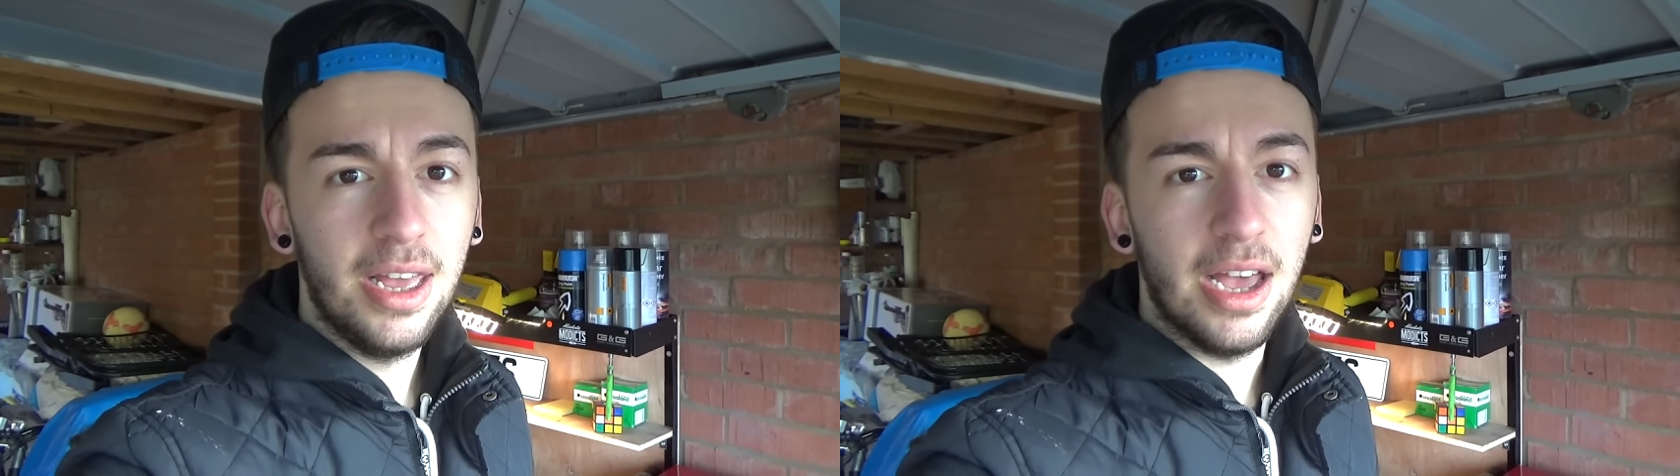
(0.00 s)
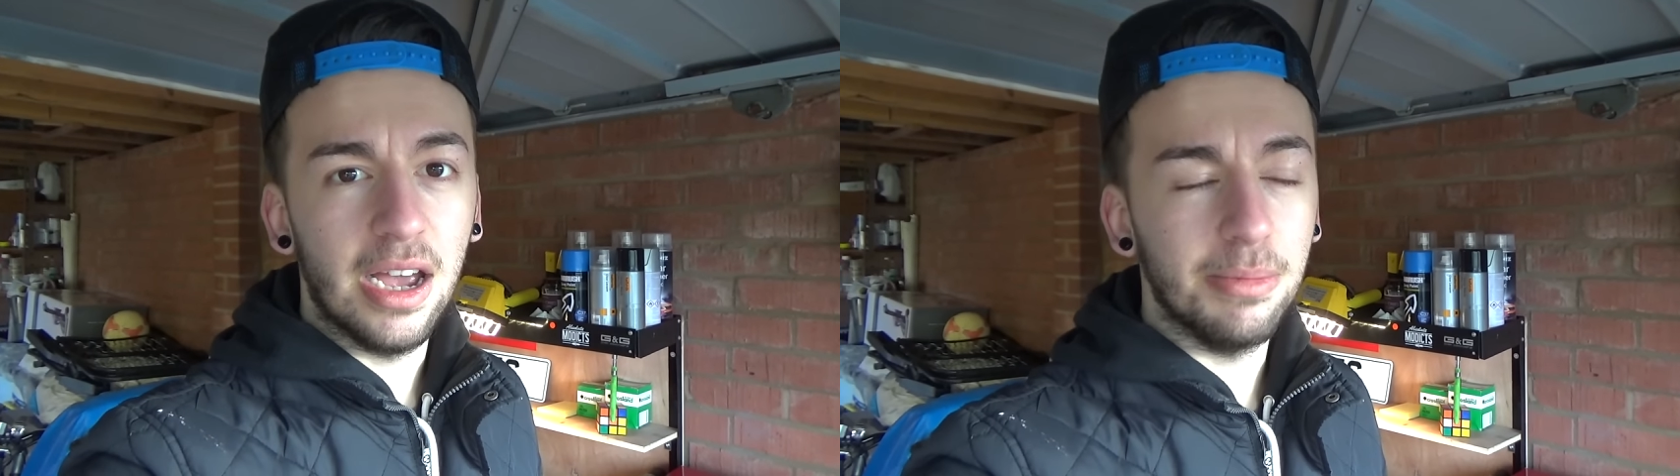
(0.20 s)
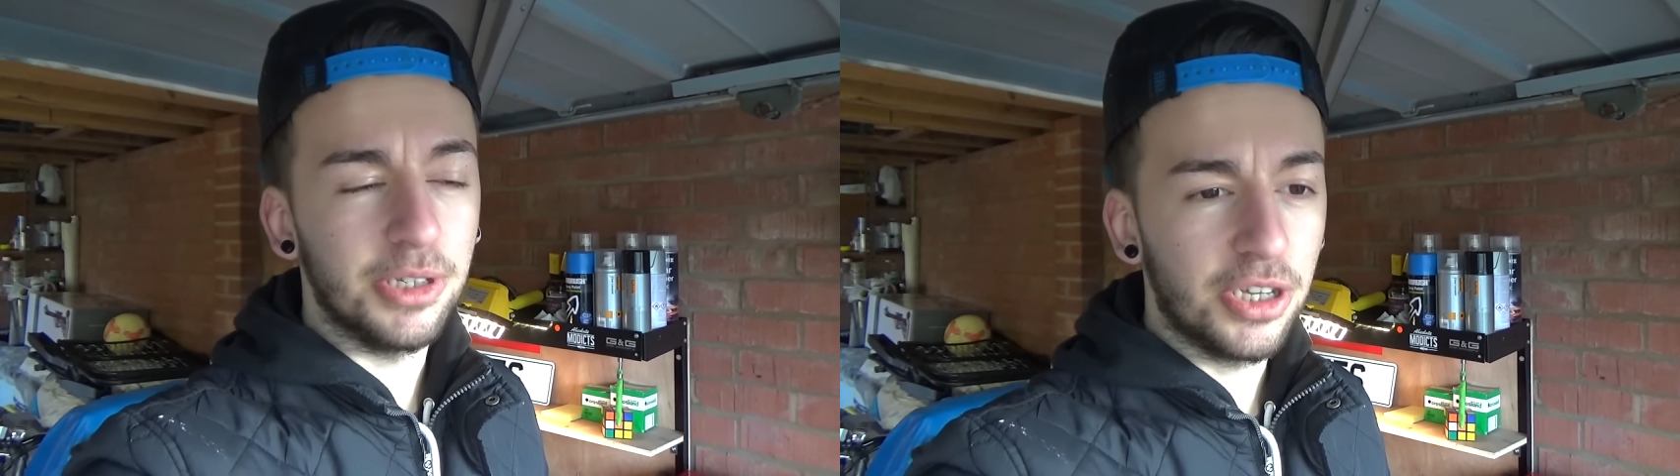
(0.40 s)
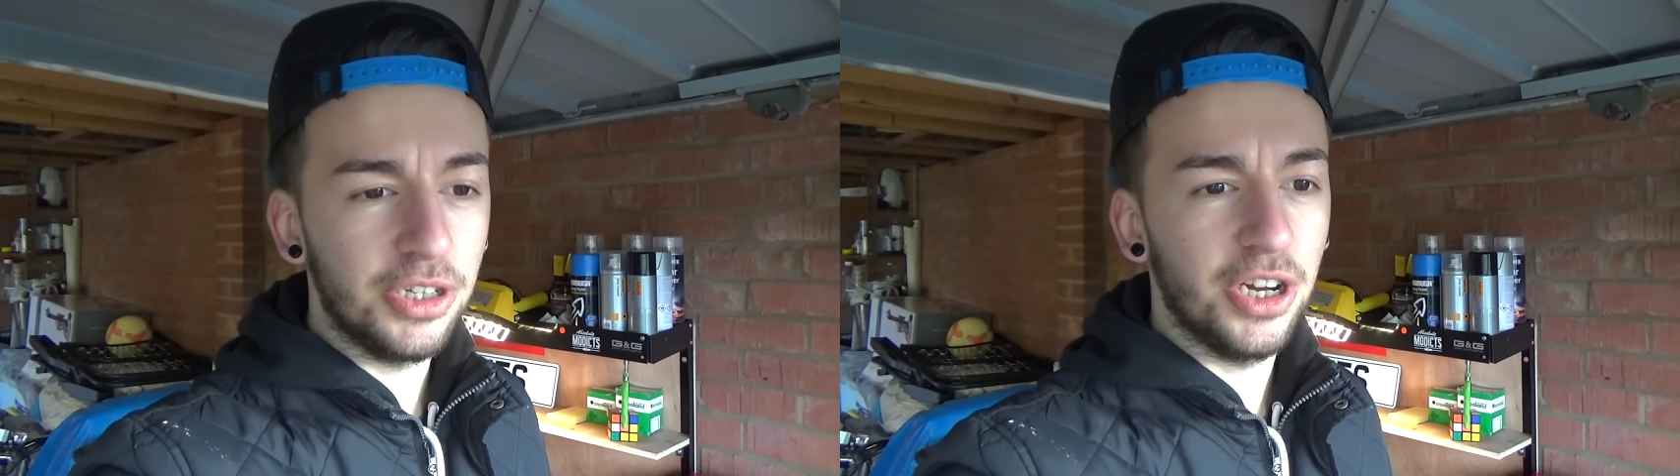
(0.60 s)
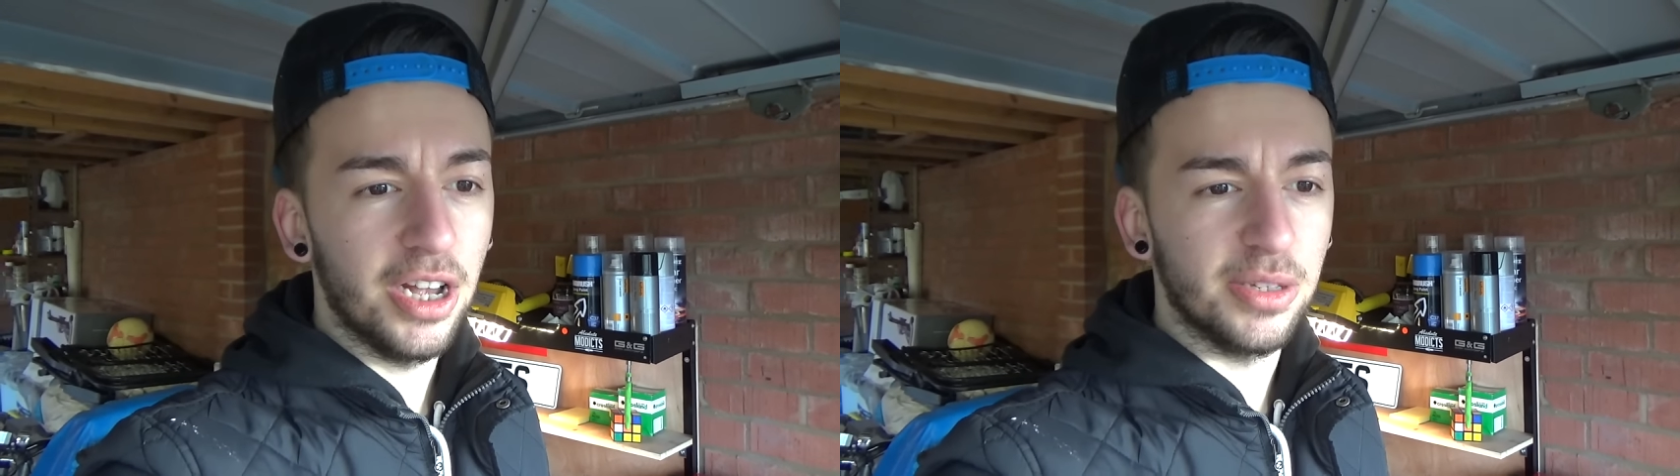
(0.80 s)
there's a good
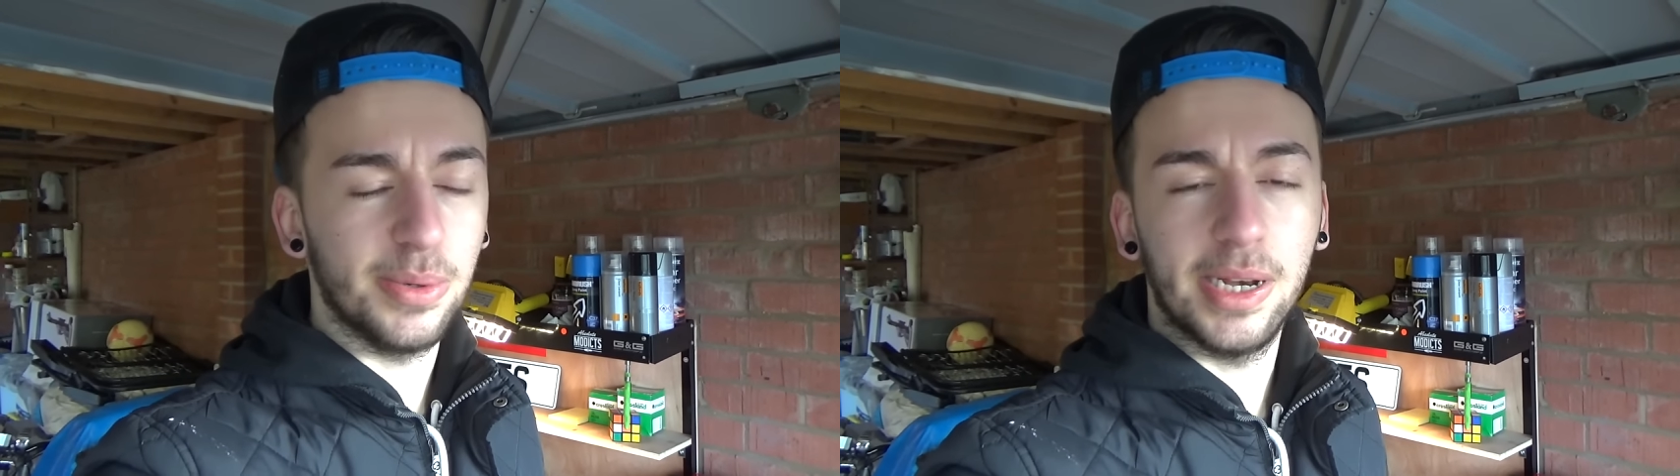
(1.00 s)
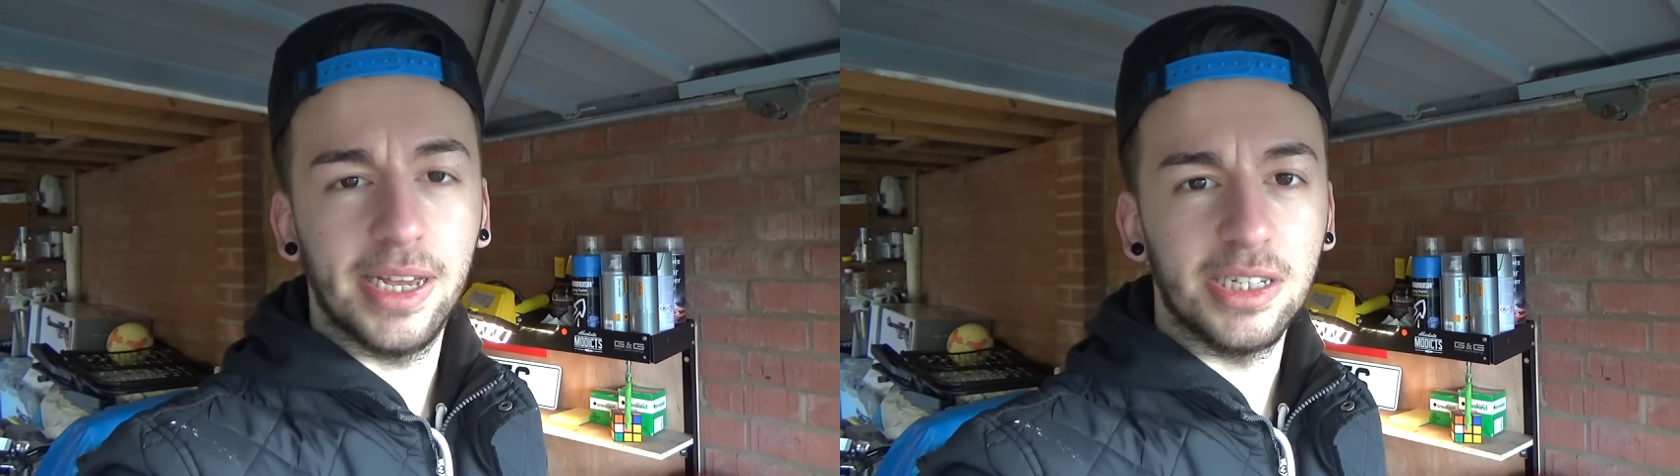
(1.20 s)
chance we're going to